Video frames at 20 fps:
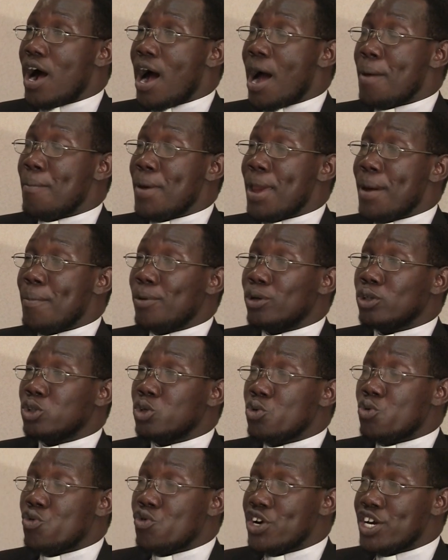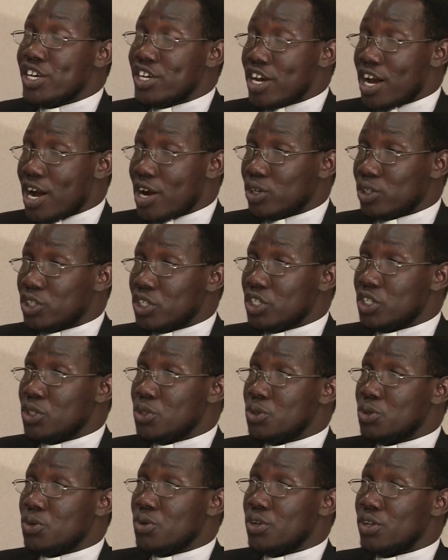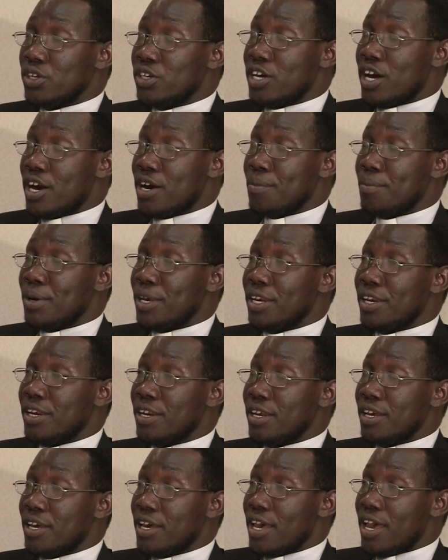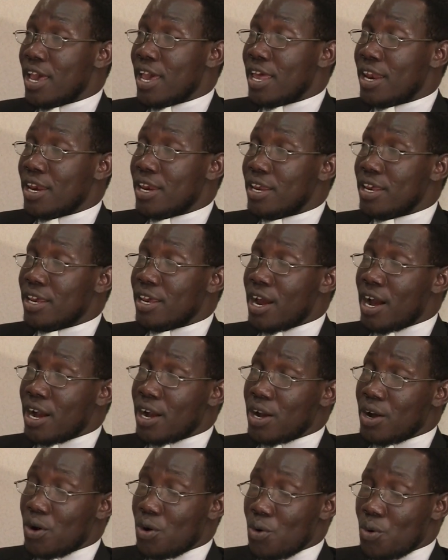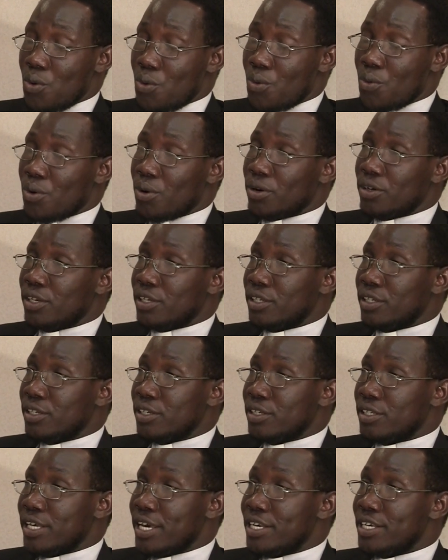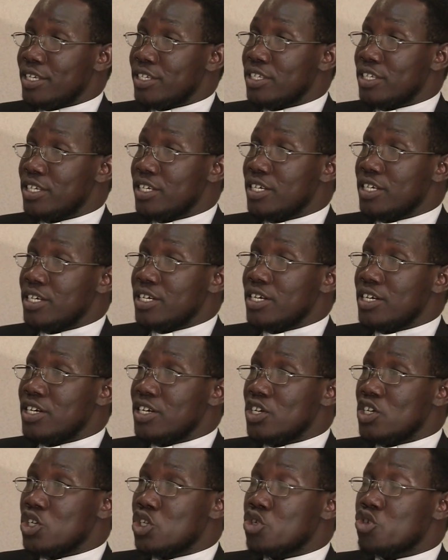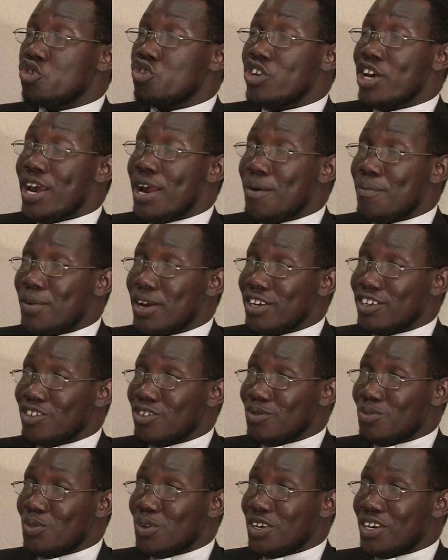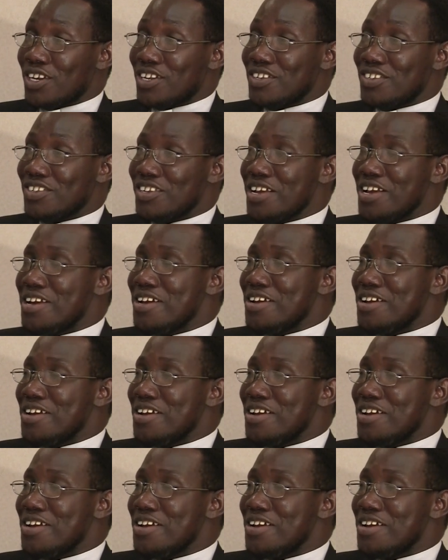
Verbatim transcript: I'm able to reach out to you young men and young ladies to share my experience